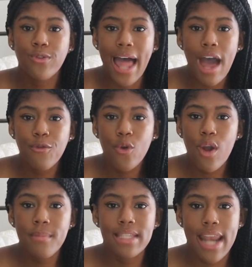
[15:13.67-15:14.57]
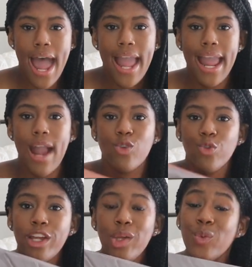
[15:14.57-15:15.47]
platforms that I
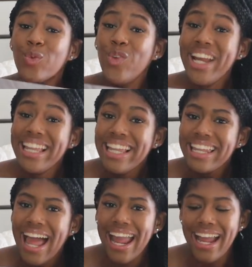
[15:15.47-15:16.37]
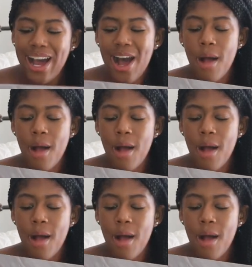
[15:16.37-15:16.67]
really, really like.